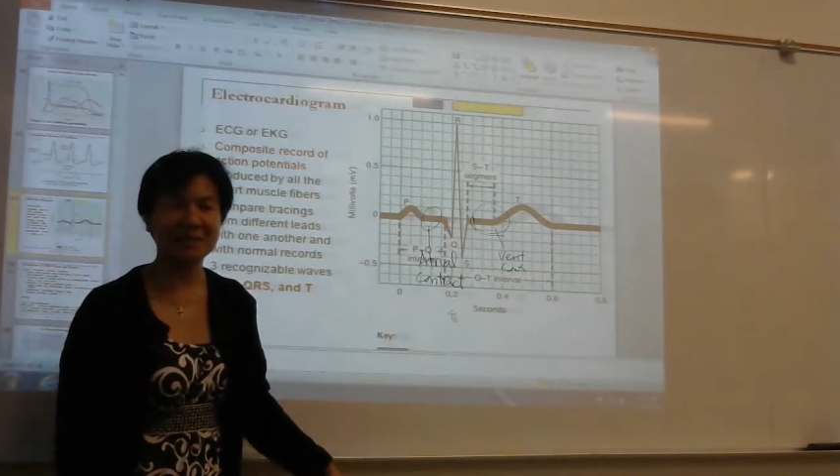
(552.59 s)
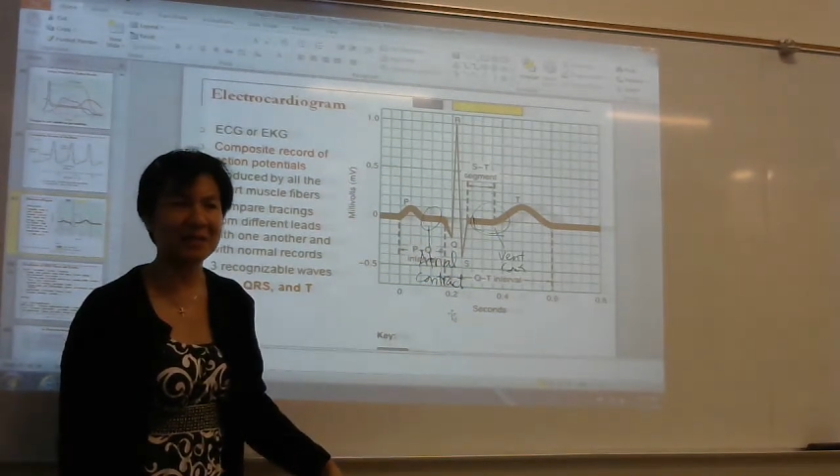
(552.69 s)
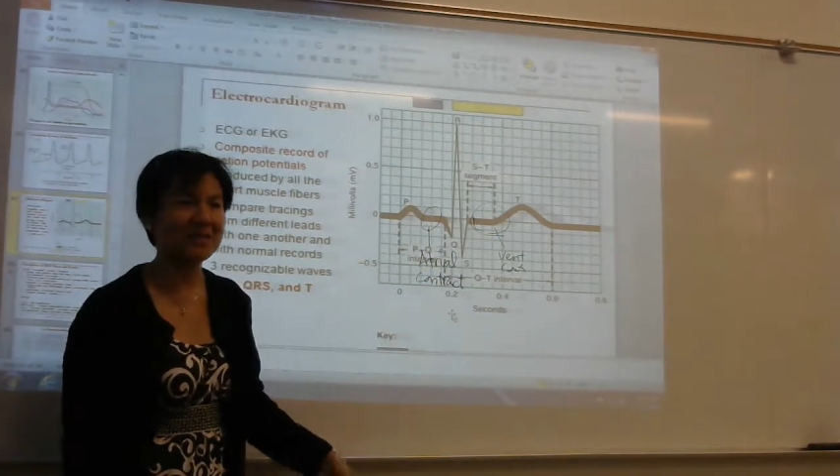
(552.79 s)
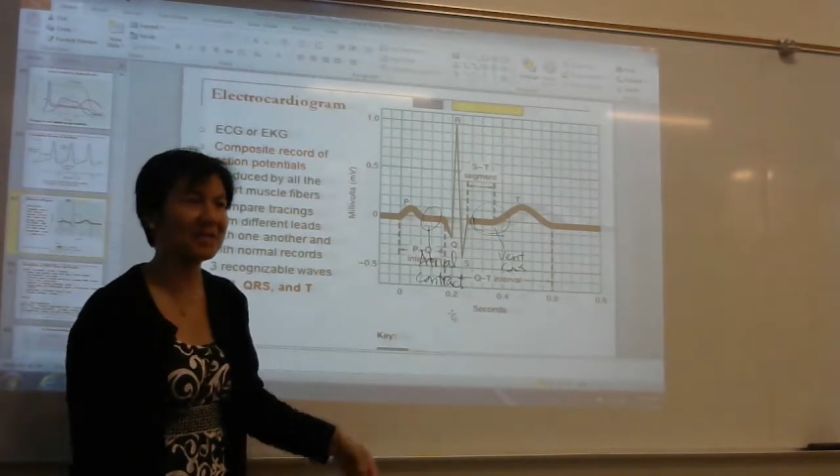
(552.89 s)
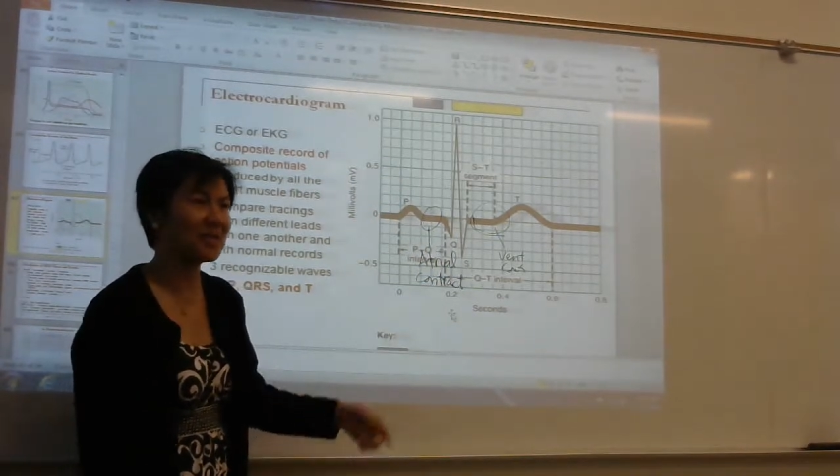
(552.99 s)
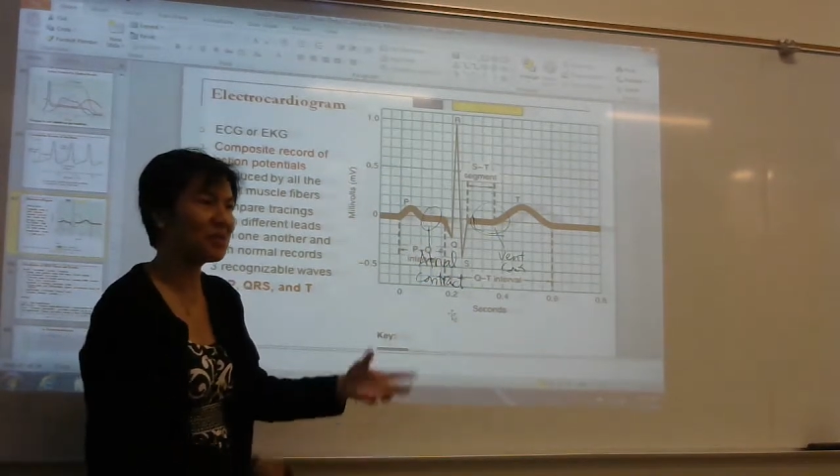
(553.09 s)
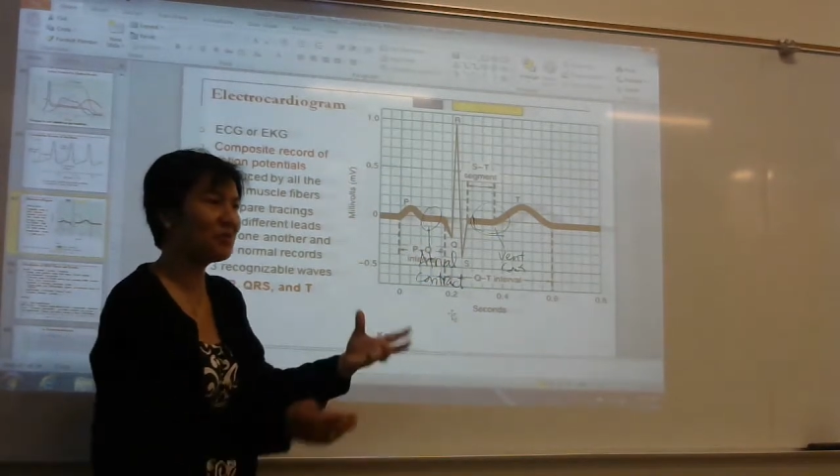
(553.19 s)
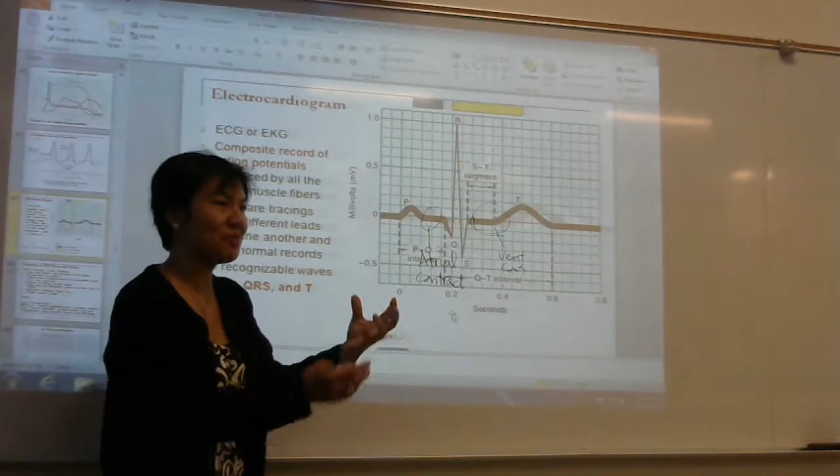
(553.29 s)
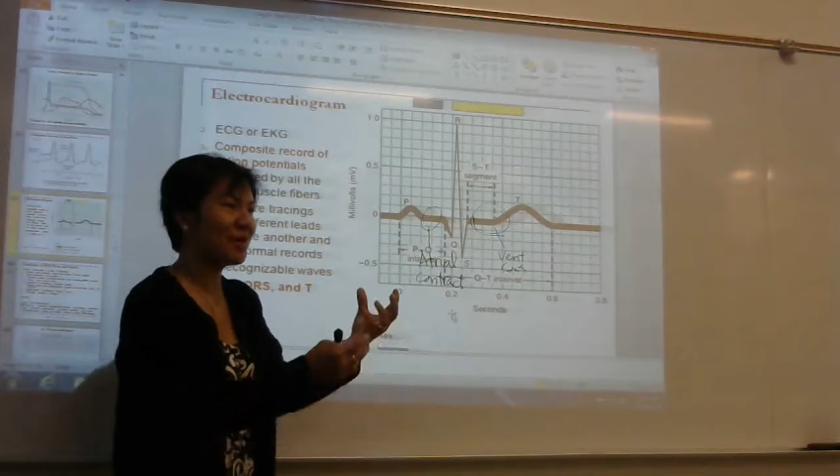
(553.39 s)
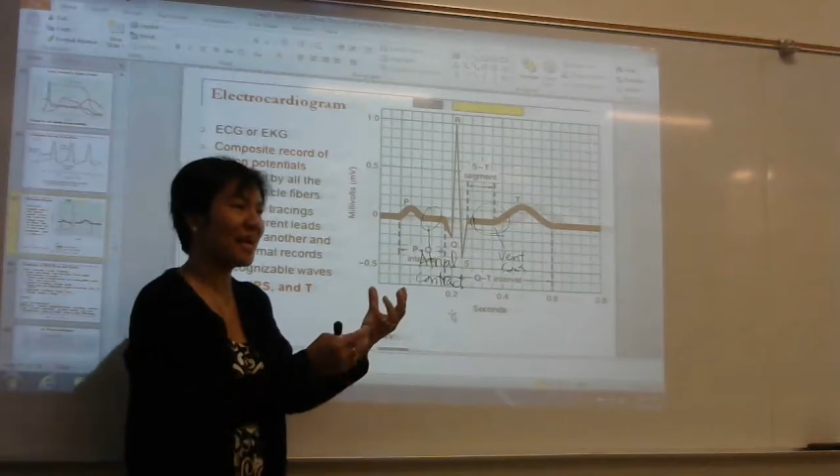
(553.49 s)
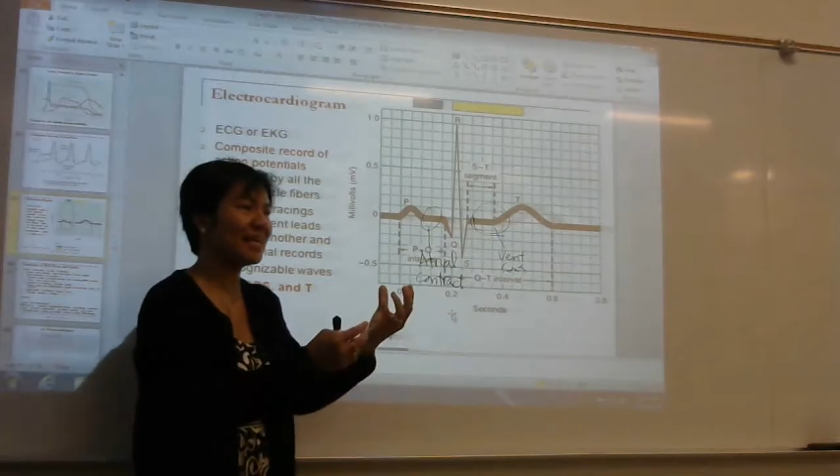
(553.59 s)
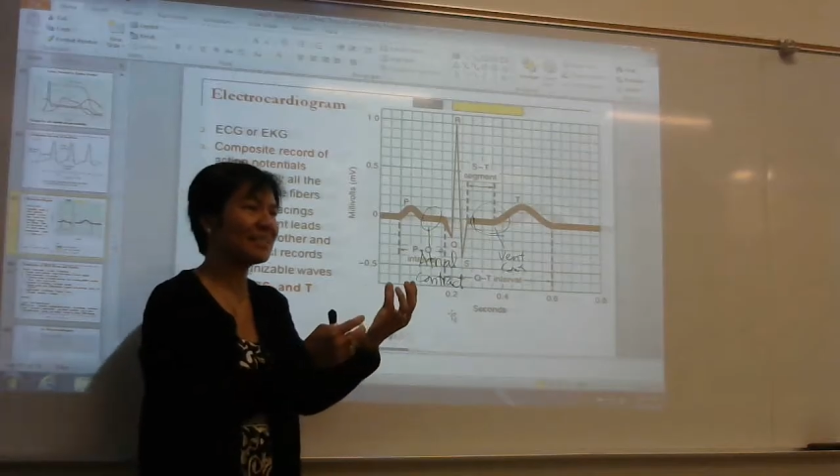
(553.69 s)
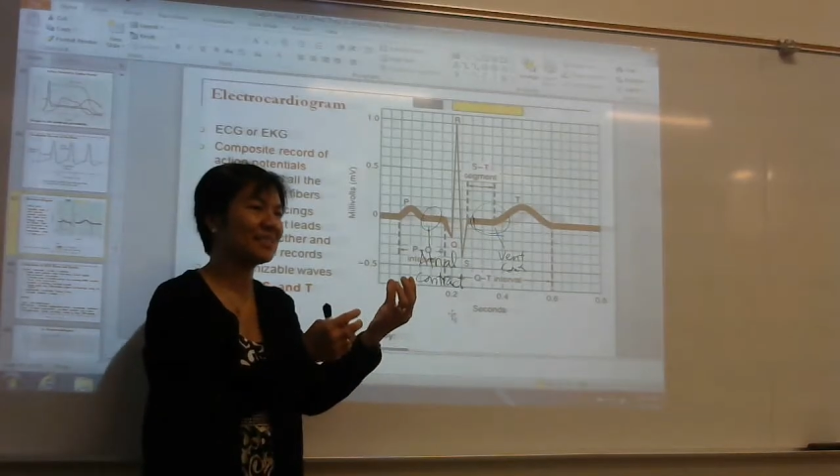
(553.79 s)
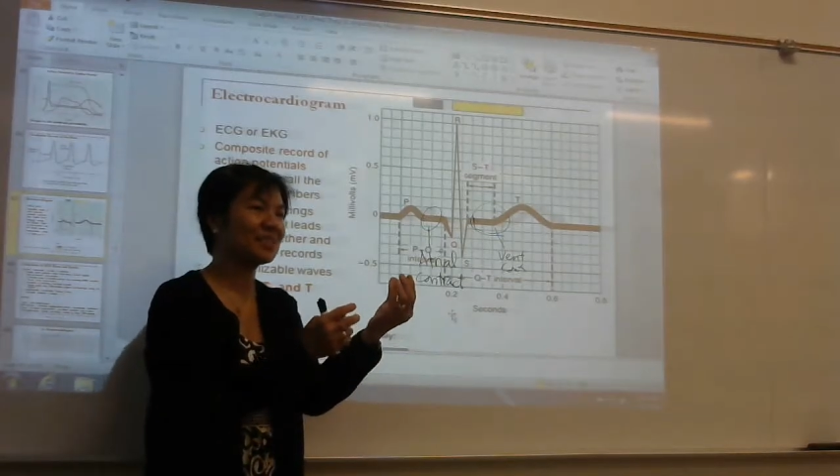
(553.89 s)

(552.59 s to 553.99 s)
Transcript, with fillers: in the QRS, they're